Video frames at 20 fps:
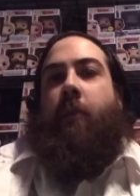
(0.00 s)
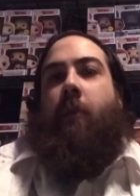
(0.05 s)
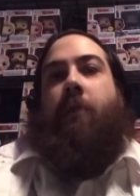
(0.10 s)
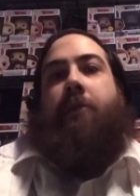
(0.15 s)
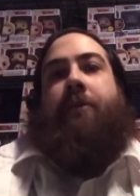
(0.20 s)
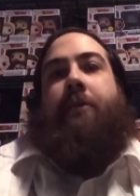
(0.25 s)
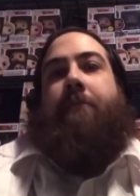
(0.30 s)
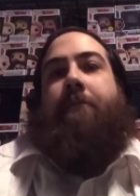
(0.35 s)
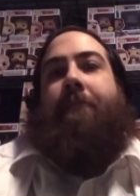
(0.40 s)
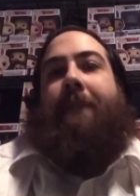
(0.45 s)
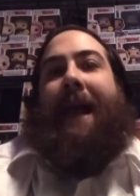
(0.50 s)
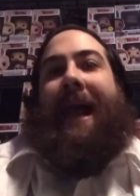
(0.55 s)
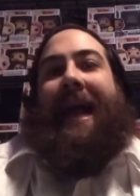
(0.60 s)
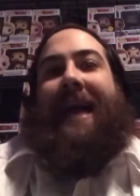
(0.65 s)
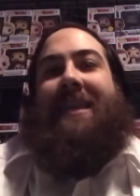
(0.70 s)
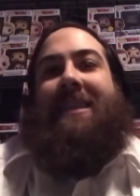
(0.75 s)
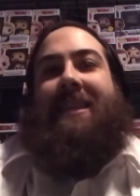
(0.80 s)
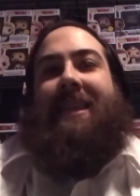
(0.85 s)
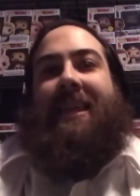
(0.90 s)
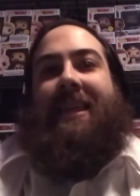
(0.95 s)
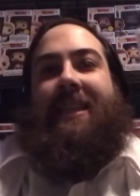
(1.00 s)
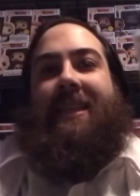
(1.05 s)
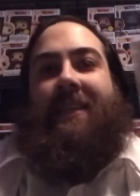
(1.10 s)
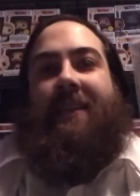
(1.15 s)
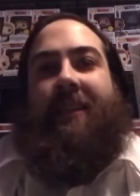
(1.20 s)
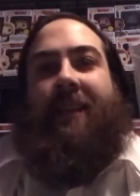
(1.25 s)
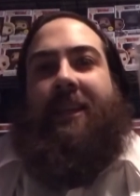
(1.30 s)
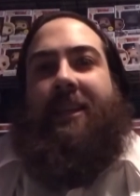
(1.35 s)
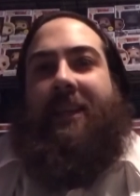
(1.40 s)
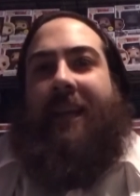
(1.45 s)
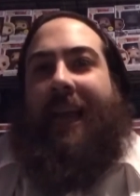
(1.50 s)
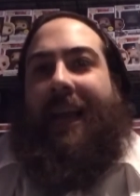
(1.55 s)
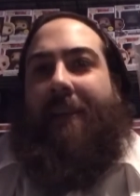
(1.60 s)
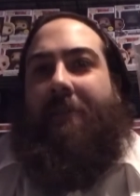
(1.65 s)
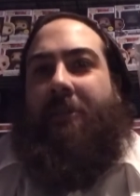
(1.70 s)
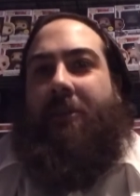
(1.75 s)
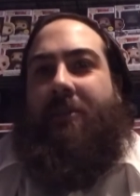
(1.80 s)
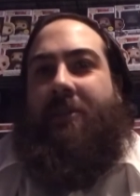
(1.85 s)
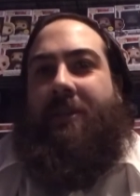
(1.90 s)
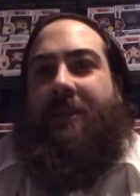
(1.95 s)
with the mask and
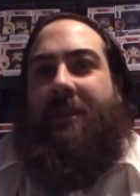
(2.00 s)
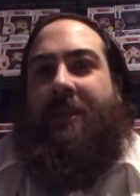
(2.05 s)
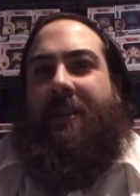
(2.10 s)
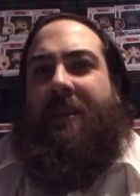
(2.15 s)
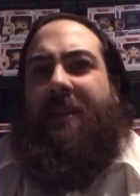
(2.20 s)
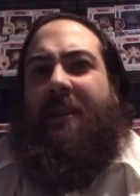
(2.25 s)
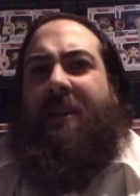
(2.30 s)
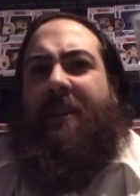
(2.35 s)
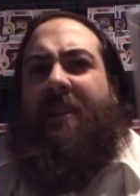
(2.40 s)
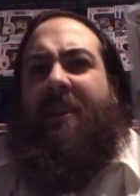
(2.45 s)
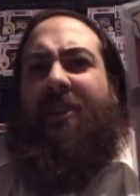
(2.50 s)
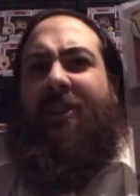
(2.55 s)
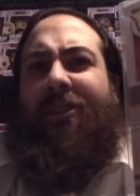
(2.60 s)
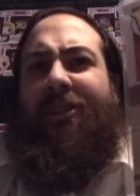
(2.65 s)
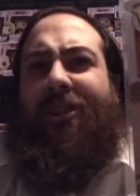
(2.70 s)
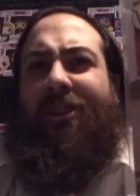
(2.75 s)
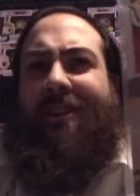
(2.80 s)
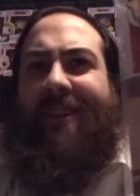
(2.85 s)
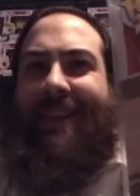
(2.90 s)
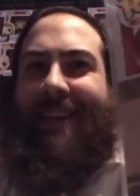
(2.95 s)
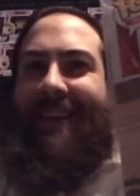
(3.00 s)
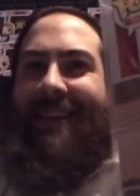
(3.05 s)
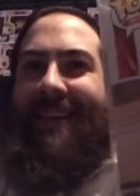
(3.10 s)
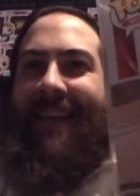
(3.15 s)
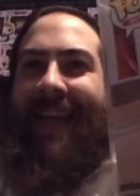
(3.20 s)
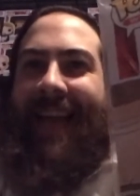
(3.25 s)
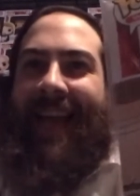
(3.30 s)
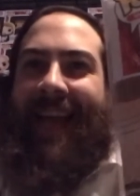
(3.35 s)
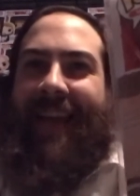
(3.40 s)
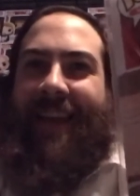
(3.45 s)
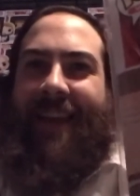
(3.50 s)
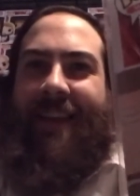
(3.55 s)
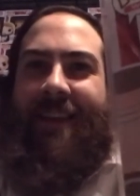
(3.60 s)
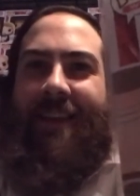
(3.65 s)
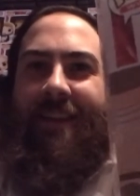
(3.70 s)
sledgehammers. Look at that.